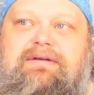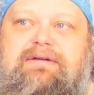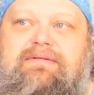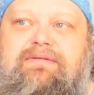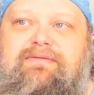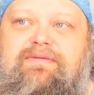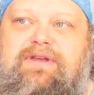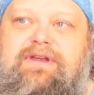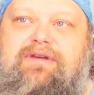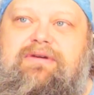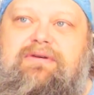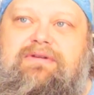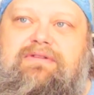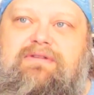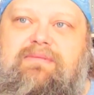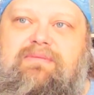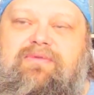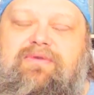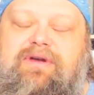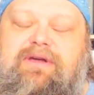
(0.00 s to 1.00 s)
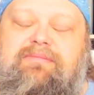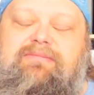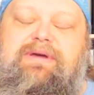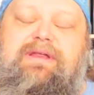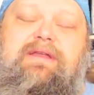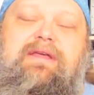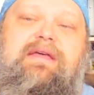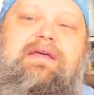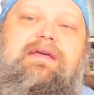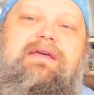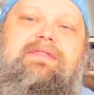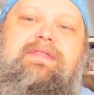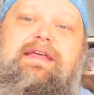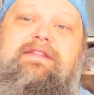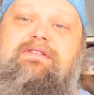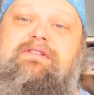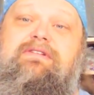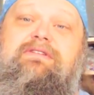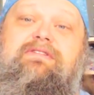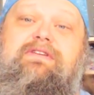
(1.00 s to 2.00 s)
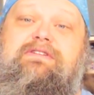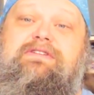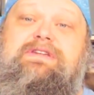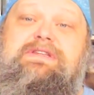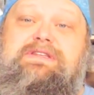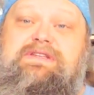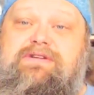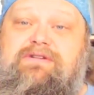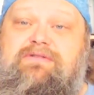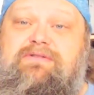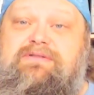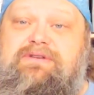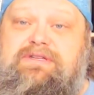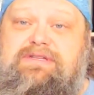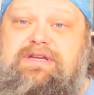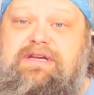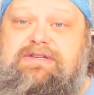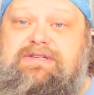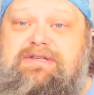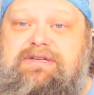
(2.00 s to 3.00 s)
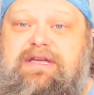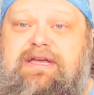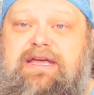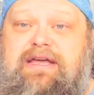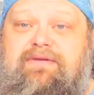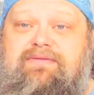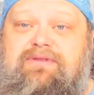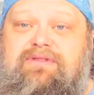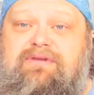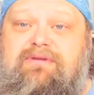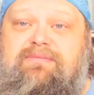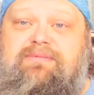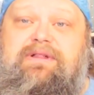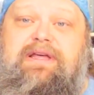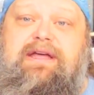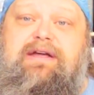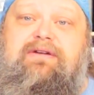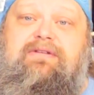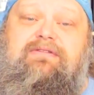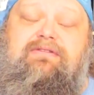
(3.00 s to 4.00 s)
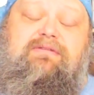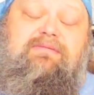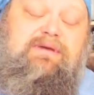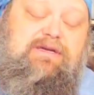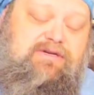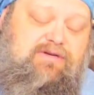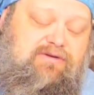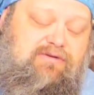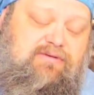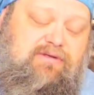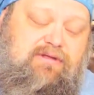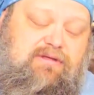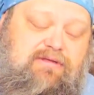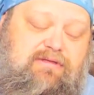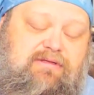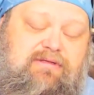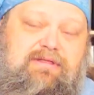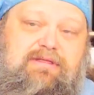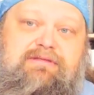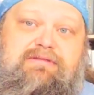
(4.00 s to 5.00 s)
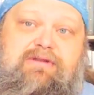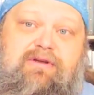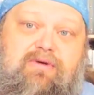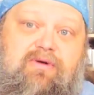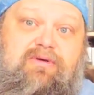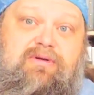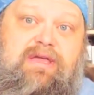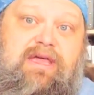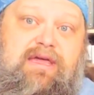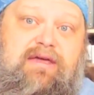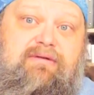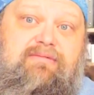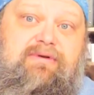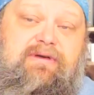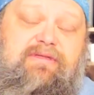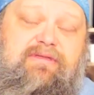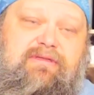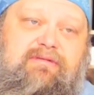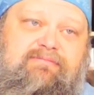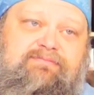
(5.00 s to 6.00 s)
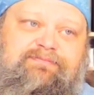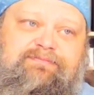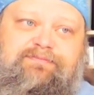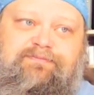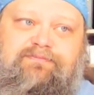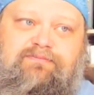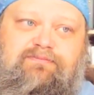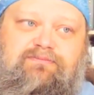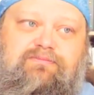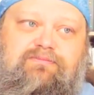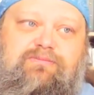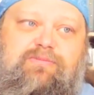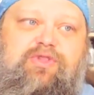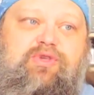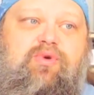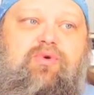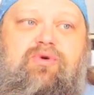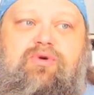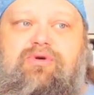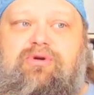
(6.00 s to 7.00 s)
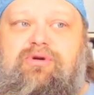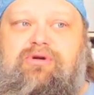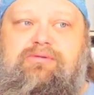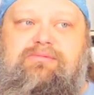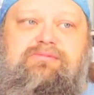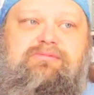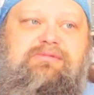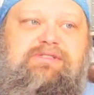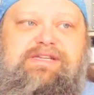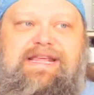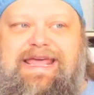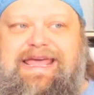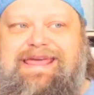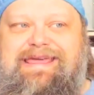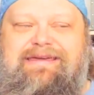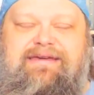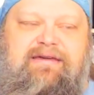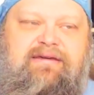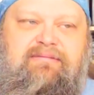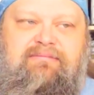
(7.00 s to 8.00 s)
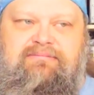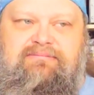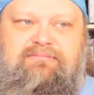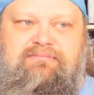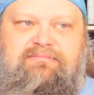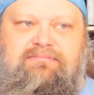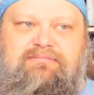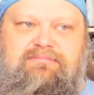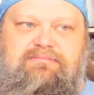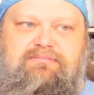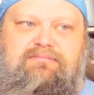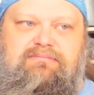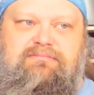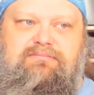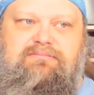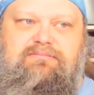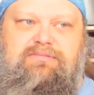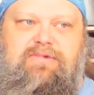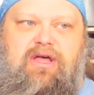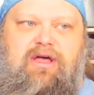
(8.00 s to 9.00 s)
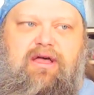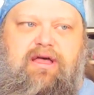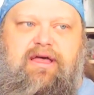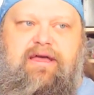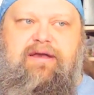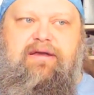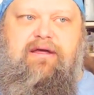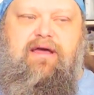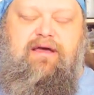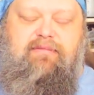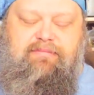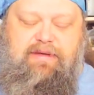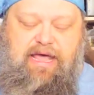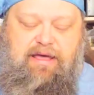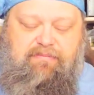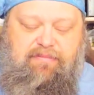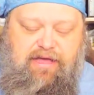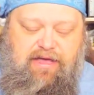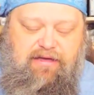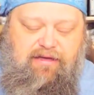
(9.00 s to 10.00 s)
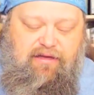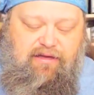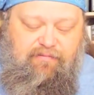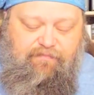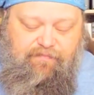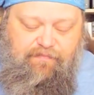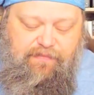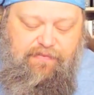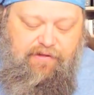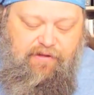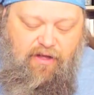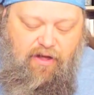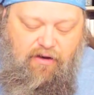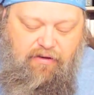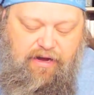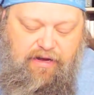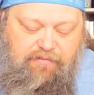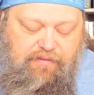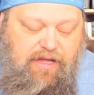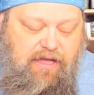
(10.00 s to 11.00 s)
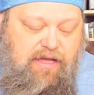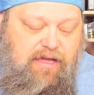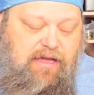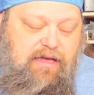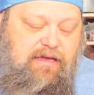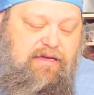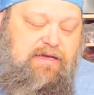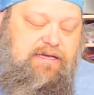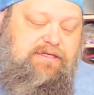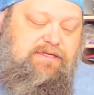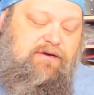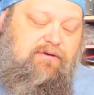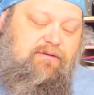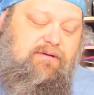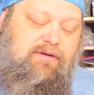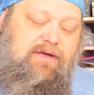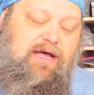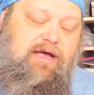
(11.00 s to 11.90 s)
video at some point, but that's a good session 0 discussion to have with your players to make sure that they're okay with your take on map making. All right, so